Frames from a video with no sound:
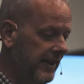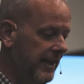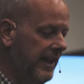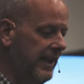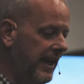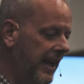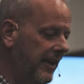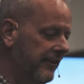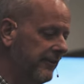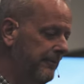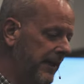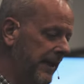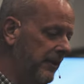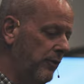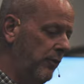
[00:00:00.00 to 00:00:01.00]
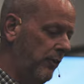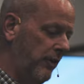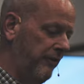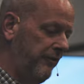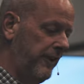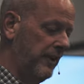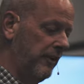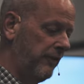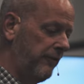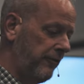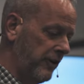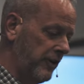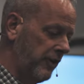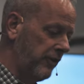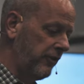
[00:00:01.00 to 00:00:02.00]
he has been revealed
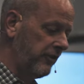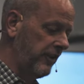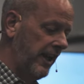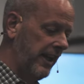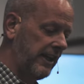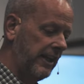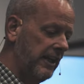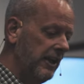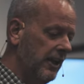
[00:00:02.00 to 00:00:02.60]
for your sake.